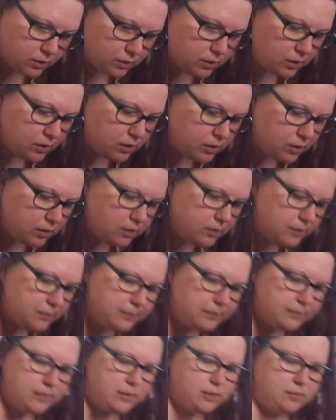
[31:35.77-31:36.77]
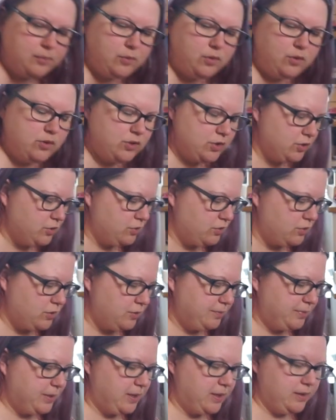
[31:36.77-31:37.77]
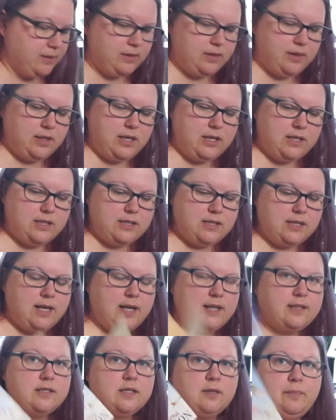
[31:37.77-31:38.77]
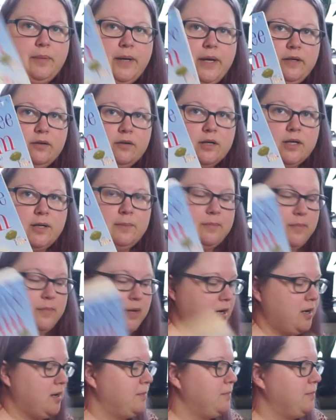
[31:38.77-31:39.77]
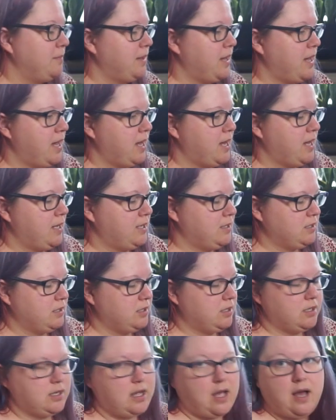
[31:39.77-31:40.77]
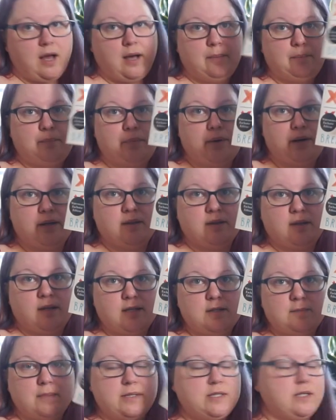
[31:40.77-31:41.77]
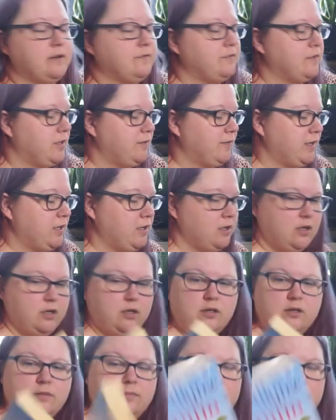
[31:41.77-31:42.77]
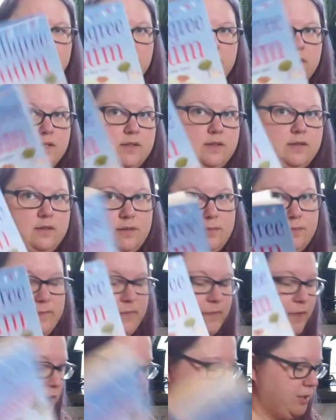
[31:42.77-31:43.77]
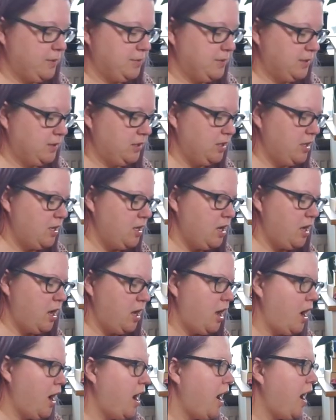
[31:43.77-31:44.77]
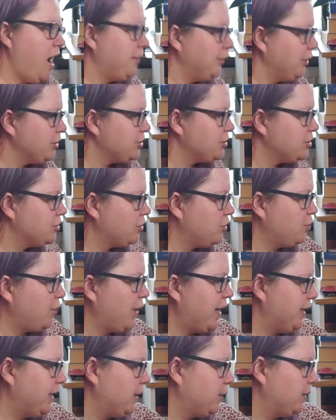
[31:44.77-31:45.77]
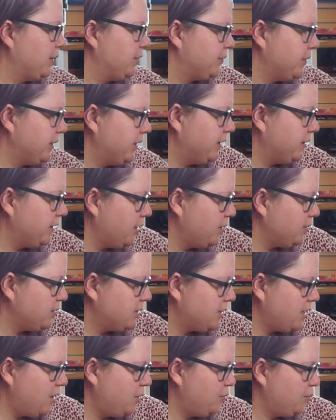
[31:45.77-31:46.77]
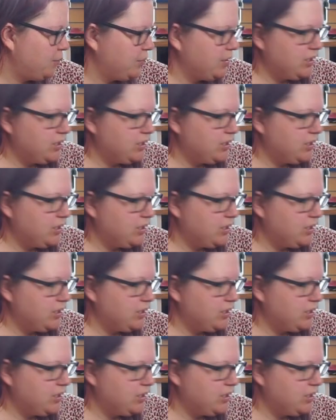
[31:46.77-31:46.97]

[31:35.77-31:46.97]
Um, I'm not sure about these yet. So Pedigree Mum and uh, Breathless by Jennifer Niven. This is Fiona Gibson. I'm not sure when I want to read those, so we're